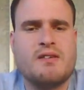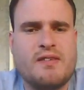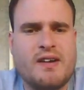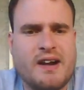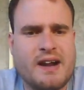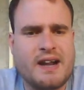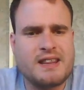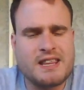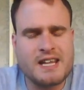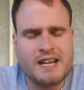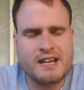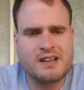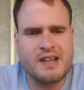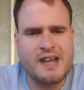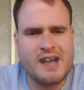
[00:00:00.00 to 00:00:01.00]
very
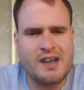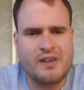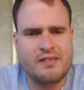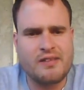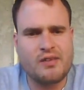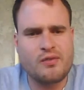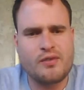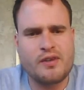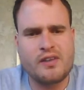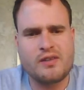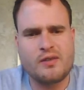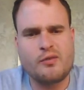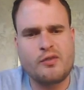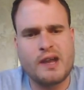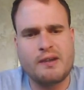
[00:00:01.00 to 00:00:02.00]
thick clouds as far as
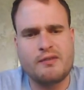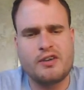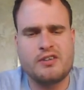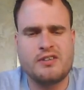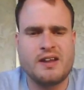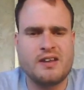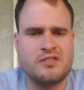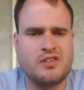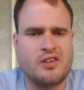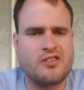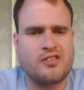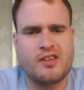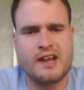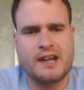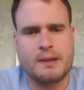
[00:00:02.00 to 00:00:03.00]
the flavor. It tastes
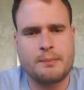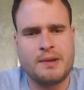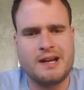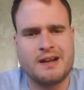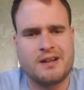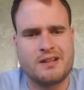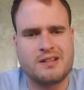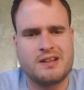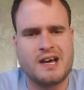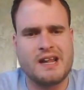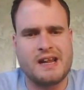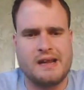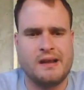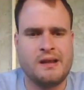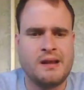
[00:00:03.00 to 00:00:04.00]
just like a pina
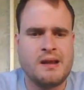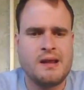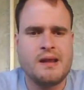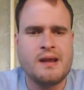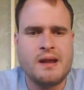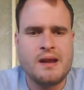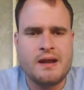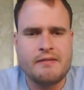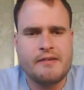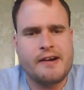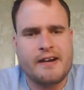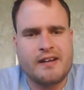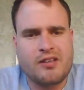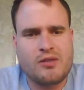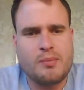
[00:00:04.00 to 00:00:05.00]
colada.
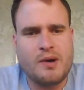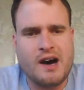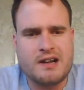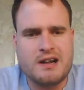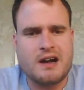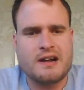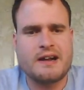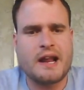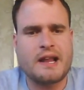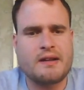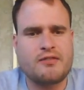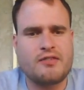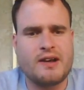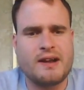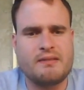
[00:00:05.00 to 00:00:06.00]
Very spot on on
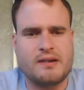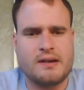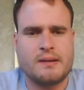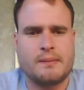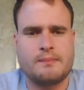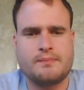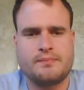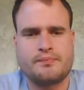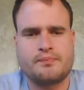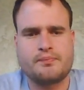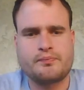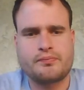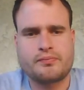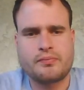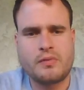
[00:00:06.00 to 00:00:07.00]
the flavor.
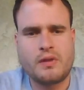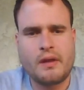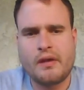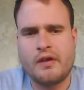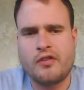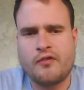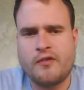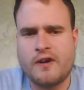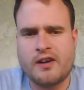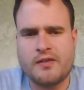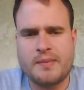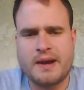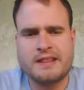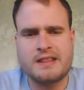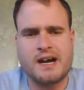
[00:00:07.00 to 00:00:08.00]
As far
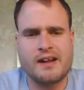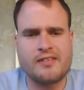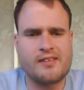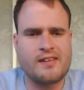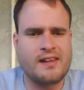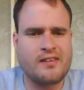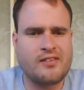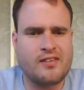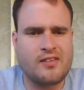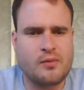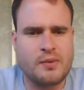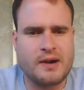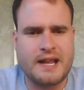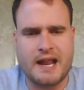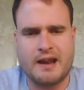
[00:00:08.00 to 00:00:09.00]
as my thoughts on this, it's
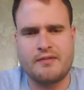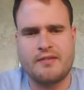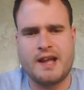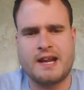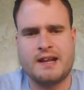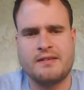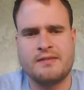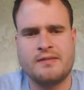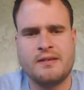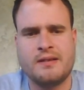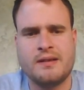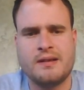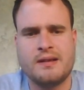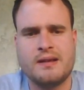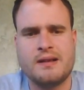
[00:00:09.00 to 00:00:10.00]
pretty innovative
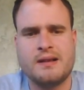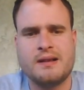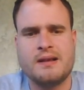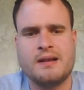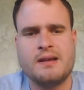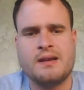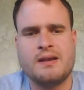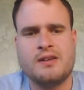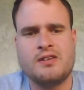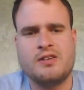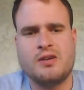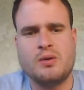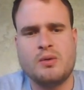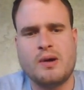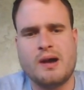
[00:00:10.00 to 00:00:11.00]

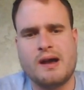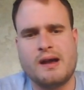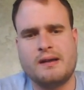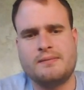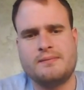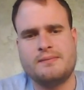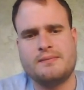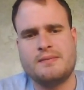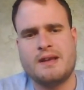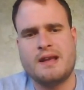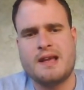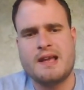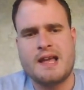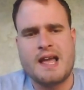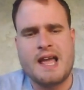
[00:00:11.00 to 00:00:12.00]
to uh,
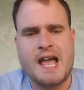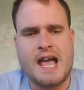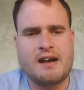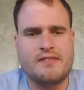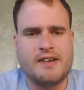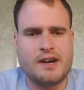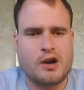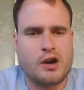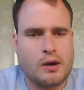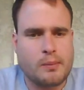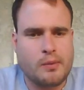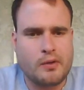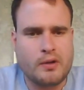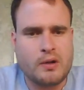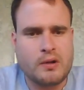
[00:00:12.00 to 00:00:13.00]
have an
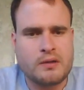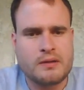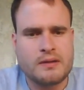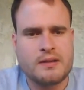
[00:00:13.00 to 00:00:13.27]
herbal,